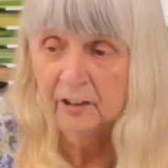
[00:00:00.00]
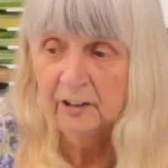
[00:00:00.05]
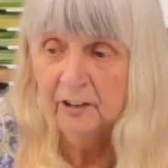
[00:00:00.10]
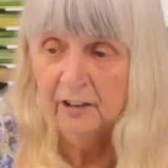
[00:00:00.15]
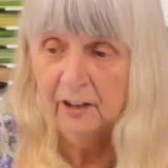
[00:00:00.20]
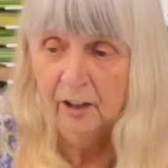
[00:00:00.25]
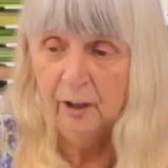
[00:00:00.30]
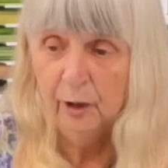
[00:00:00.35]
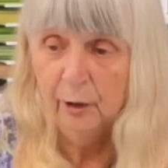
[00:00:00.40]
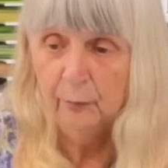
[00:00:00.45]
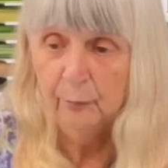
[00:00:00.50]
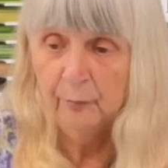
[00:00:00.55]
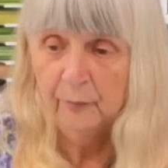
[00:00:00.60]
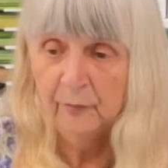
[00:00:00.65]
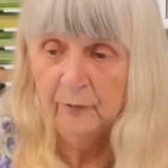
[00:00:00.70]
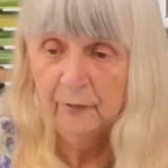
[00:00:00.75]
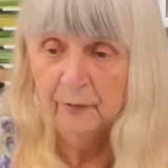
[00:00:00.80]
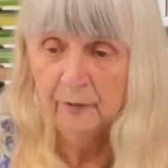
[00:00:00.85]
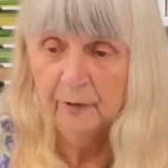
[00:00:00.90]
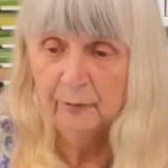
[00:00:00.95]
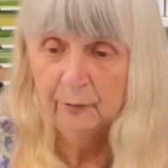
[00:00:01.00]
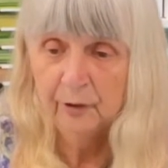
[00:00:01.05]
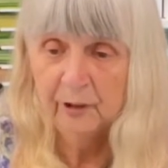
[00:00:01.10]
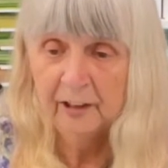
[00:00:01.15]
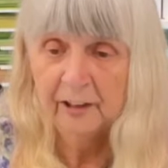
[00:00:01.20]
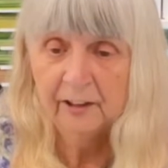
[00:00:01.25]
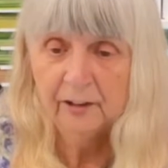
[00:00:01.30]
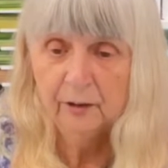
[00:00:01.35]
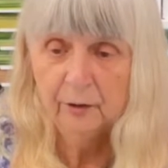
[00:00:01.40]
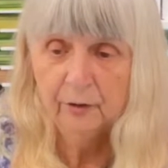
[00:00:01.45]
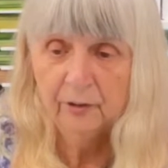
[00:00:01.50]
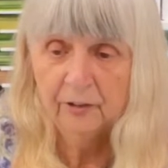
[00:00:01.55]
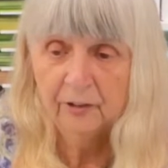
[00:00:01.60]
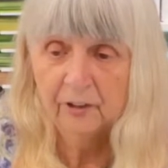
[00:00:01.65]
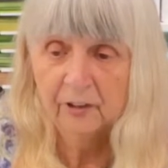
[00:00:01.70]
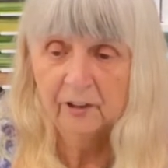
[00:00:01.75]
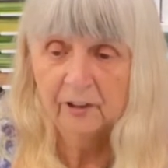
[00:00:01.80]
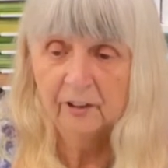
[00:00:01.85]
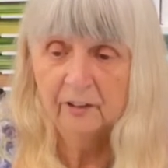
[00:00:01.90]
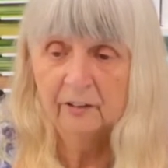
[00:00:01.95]
well, I used to
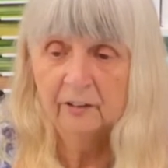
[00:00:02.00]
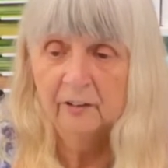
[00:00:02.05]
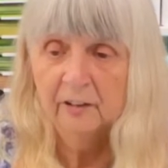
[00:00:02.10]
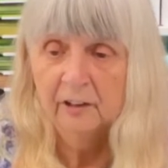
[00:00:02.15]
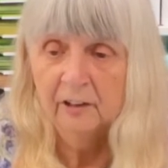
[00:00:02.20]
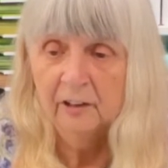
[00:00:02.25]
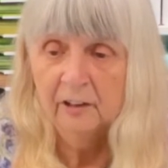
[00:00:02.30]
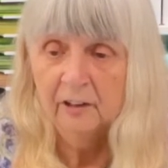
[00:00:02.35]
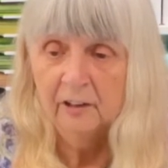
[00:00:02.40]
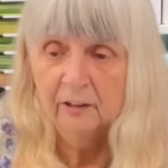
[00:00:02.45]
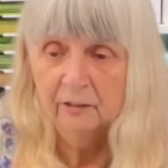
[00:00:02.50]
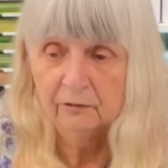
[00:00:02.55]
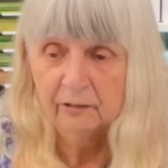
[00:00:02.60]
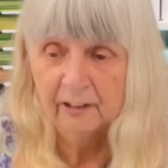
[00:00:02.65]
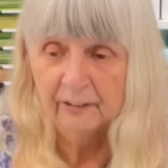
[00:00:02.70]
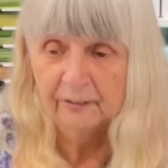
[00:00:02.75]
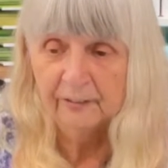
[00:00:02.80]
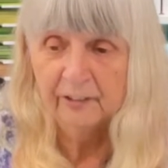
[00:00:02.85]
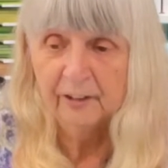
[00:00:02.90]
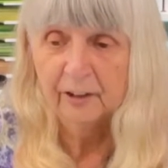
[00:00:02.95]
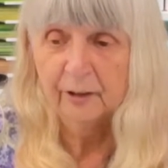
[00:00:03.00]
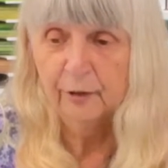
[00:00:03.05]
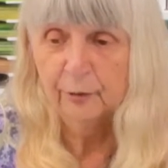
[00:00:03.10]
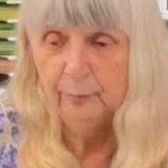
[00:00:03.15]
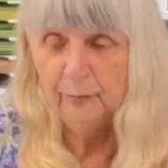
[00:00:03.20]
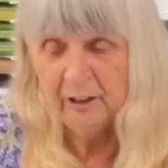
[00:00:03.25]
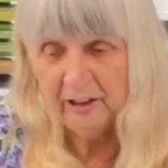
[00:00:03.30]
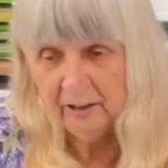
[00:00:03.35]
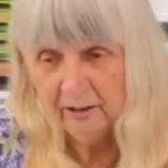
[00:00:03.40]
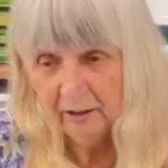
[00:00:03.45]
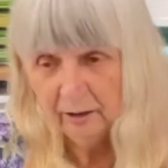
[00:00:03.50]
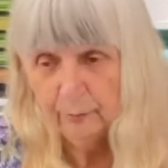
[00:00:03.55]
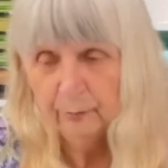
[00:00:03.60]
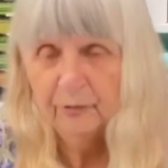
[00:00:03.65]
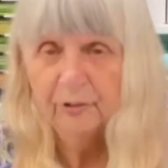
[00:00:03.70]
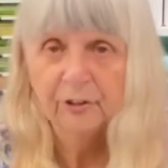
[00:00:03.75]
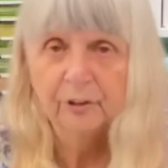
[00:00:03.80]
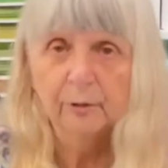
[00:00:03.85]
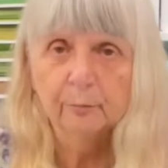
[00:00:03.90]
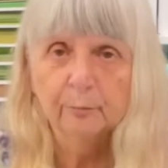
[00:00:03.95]
cut graphics medium
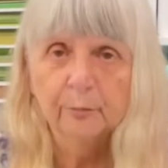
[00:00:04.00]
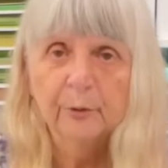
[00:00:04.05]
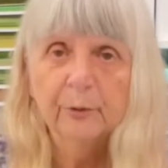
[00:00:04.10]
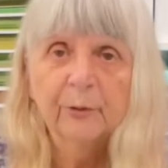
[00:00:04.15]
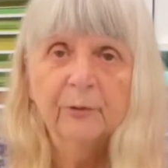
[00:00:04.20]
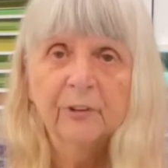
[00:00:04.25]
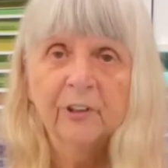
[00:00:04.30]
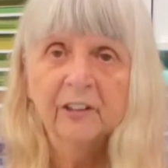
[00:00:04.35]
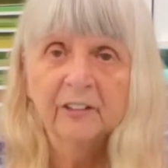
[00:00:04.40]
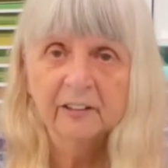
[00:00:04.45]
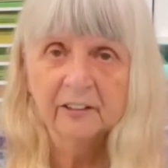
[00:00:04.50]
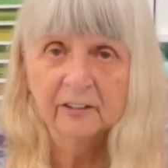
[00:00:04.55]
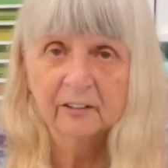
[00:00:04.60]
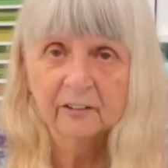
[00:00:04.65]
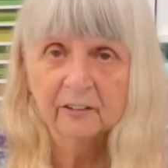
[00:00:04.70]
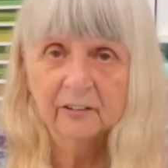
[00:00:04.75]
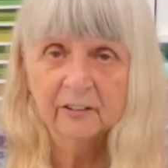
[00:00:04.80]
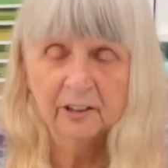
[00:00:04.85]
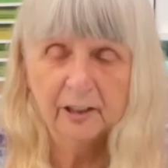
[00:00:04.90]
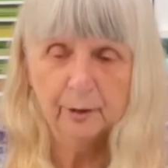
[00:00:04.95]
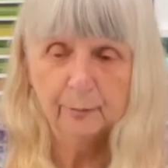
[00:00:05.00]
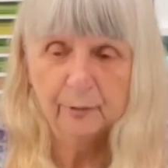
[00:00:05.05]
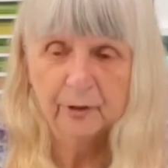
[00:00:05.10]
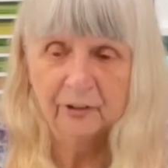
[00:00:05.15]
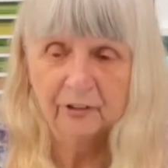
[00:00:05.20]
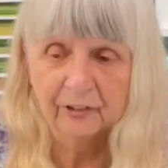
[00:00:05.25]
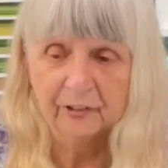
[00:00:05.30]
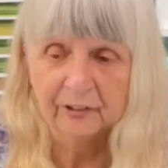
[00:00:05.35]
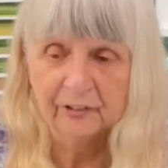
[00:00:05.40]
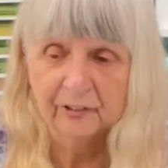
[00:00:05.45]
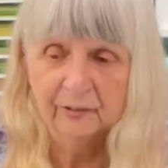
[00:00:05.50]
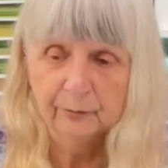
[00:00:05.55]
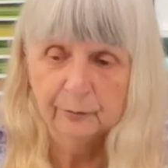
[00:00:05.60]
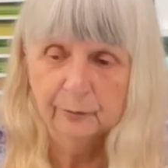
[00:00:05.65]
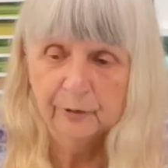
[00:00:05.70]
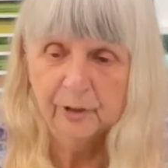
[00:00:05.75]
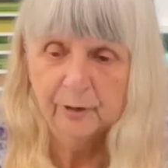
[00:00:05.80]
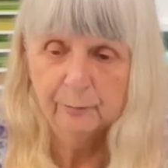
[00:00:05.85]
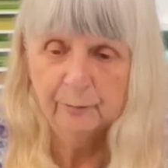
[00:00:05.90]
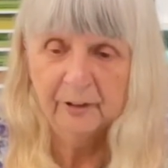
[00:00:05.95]
chipboard that I got on Amazon
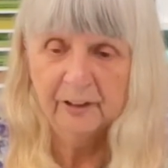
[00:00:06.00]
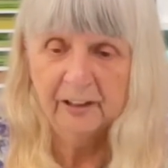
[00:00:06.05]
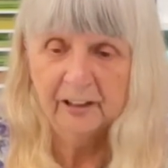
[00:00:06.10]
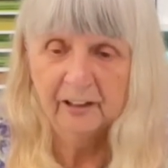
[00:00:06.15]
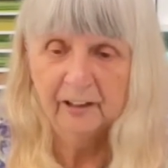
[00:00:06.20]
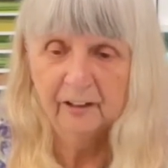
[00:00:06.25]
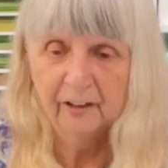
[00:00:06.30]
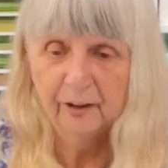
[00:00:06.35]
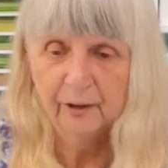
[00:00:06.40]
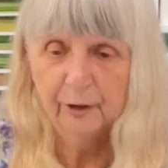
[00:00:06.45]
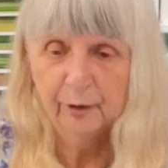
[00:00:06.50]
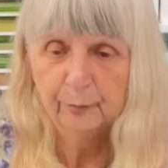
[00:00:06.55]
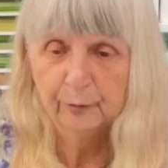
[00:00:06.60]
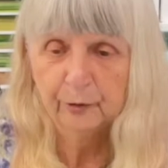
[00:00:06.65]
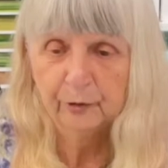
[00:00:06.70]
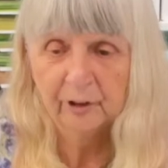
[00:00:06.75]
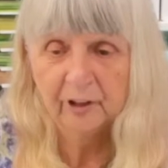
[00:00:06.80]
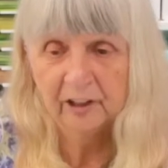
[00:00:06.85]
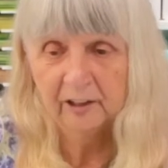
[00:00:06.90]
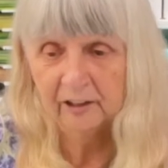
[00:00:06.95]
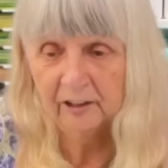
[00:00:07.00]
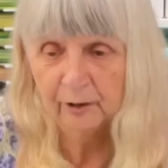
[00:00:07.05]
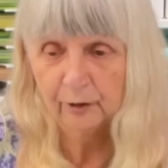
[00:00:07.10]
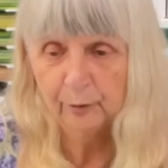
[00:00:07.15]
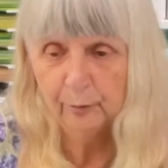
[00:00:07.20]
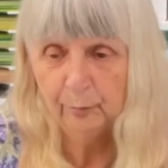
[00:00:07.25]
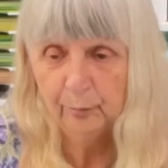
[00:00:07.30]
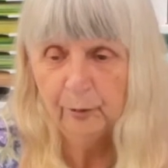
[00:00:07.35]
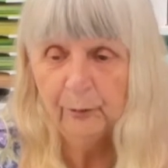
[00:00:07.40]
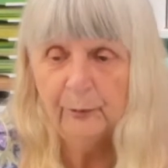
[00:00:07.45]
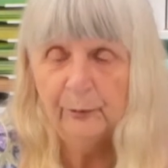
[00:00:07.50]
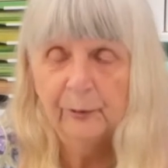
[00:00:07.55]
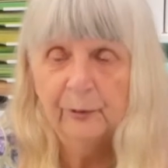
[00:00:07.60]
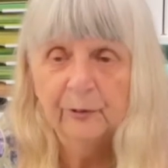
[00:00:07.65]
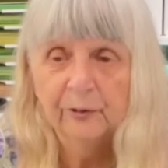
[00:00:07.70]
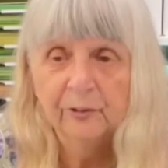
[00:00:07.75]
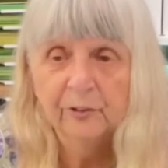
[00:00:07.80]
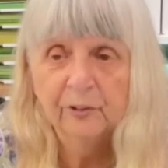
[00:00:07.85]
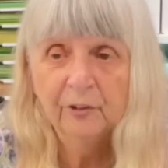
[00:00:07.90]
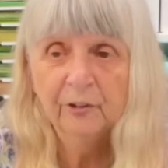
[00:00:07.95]
with my Cricut Explore
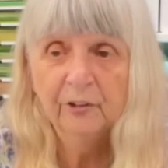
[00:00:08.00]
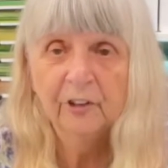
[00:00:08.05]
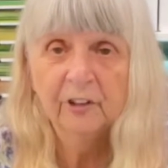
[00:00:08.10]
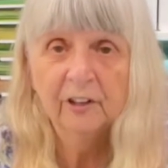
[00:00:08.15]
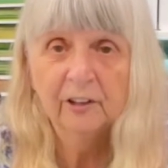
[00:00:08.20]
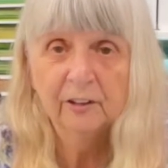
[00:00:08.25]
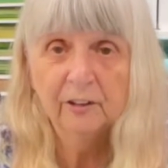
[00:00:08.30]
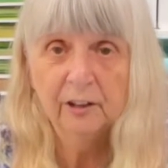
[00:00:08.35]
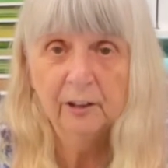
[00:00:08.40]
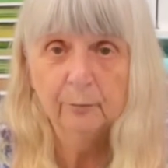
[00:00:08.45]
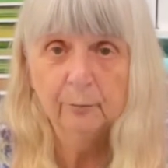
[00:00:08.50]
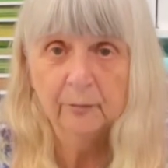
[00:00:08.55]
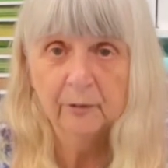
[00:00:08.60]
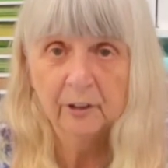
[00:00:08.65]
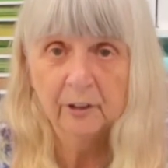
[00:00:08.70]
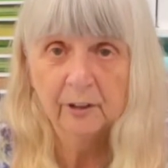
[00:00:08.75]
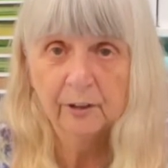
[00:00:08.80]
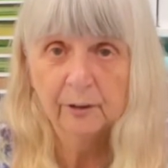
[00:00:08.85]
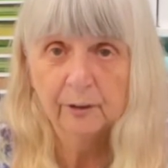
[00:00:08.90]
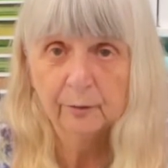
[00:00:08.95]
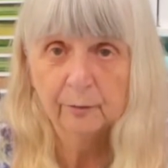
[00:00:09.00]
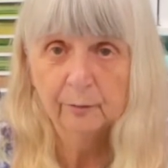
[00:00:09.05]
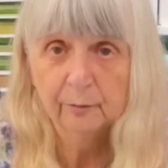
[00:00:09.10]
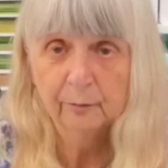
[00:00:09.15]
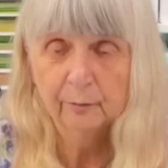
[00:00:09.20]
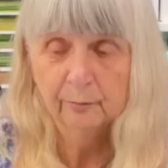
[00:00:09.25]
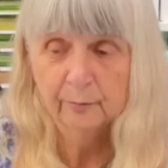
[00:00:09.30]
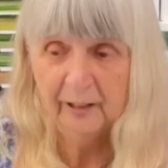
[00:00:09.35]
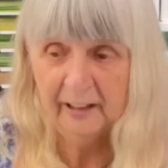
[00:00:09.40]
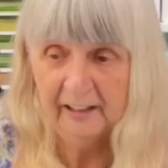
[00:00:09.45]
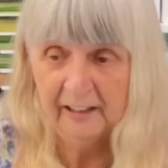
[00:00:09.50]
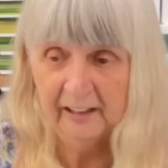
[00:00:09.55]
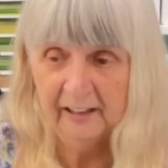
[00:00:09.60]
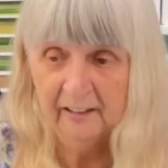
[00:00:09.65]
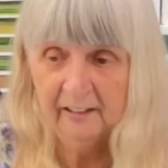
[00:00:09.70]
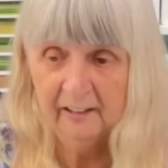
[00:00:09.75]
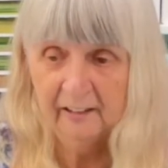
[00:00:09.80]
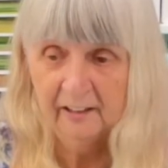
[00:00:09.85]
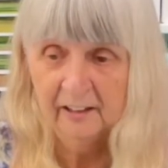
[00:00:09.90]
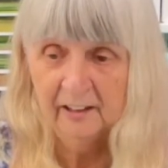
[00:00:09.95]
using a deep cut blade.
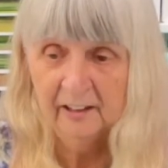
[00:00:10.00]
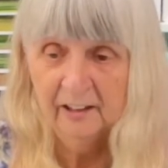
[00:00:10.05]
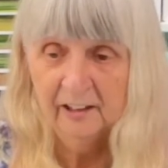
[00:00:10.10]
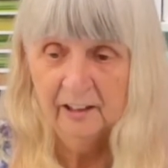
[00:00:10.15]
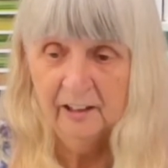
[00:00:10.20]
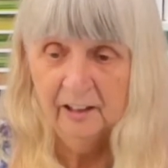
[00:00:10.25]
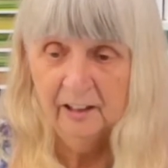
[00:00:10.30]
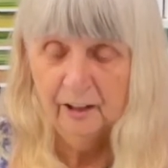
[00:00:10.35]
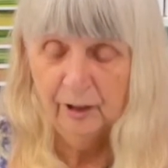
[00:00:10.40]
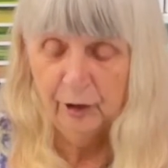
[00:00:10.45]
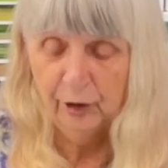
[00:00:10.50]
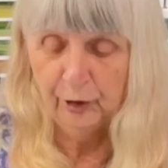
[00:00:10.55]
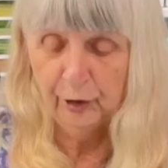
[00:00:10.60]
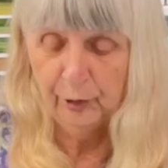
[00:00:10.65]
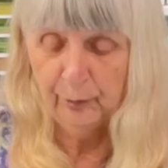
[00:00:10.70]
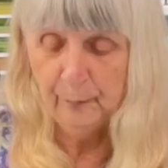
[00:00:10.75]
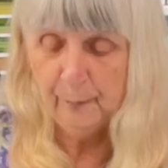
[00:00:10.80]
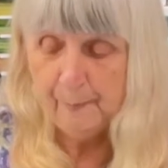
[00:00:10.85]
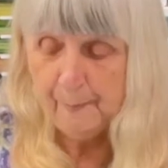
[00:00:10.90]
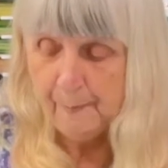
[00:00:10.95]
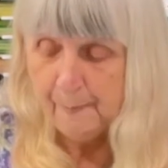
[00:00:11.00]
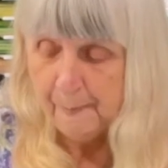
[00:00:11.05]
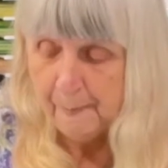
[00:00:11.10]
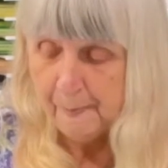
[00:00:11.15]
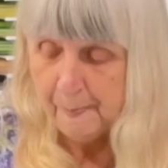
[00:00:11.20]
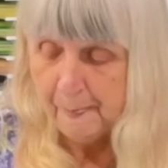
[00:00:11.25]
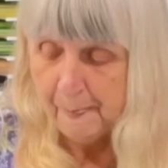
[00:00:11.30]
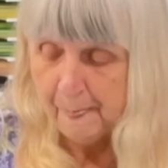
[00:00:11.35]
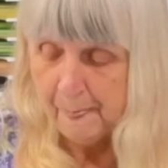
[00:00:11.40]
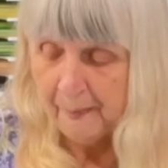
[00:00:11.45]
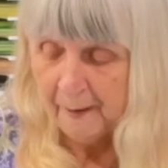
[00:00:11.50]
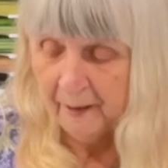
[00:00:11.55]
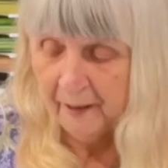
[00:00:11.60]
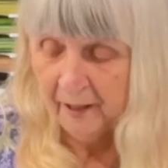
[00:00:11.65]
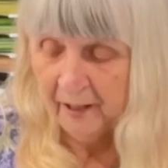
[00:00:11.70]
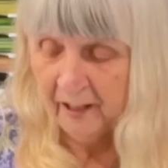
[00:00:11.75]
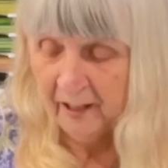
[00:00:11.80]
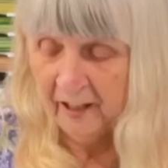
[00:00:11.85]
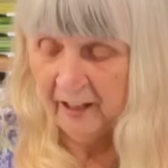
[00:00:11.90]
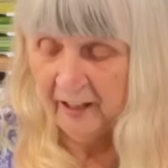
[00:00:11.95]
I'm
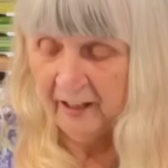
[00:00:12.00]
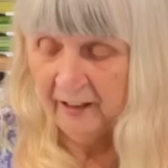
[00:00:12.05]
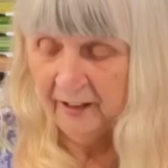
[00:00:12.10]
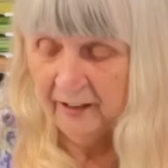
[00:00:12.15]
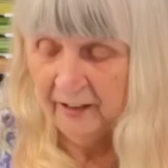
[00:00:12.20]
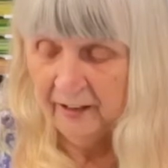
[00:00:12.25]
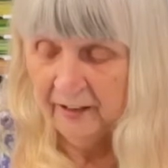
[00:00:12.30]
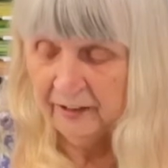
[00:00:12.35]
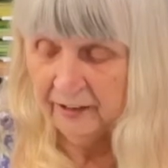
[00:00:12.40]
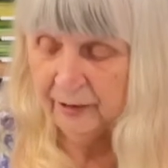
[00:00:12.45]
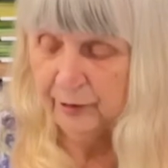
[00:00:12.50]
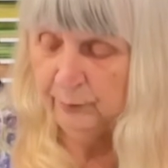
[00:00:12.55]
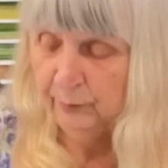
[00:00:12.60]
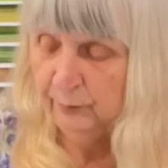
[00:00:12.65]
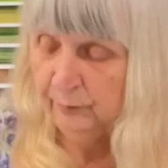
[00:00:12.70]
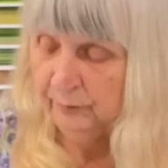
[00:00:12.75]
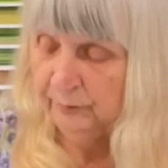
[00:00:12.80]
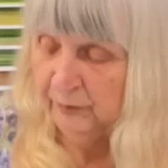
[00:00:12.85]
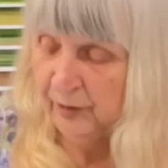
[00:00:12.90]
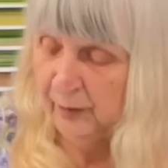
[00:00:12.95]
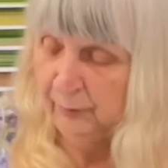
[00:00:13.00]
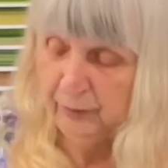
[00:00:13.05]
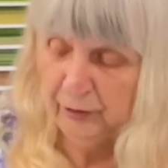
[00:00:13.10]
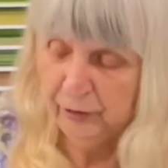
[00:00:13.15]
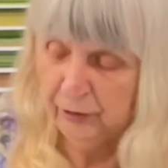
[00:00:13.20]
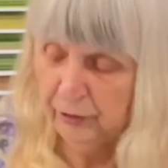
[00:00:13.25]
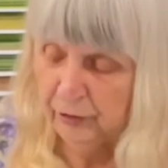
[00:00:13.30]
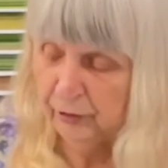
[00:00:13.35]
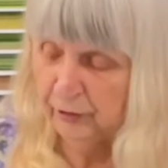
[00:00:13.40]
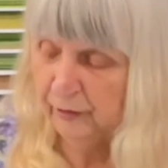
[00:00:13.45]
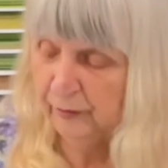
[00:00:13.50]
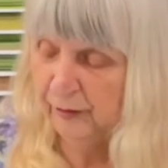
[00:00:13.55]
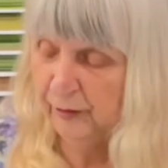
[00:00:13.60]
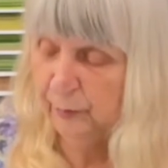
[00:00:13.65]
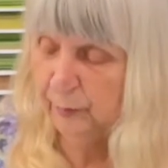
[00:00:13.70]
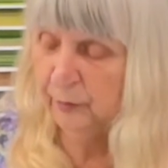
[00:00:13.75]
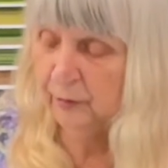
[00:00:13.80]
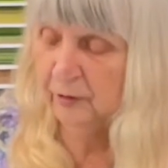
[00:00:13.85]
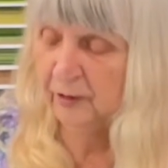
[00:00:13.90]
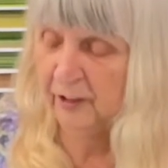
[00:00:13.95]
not sure if it
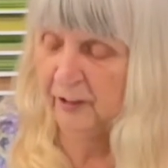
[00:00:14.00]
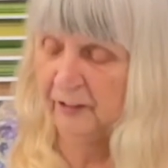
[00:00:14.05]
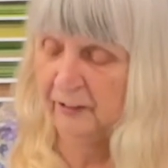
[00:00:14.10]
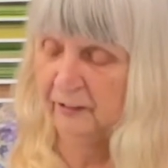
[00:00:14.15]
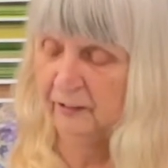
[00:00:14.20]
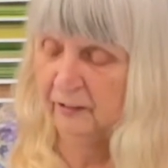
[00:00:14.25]
will cut